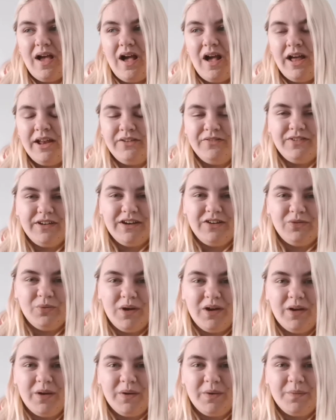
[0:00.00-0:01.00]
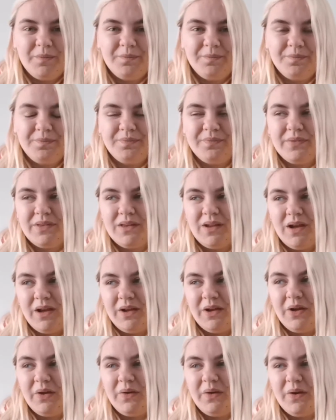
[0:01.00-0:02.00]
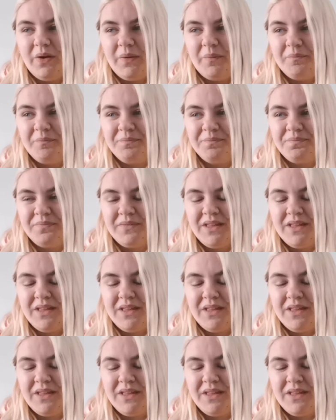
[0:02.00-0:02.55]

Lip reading: I'd finish work, I'd go home,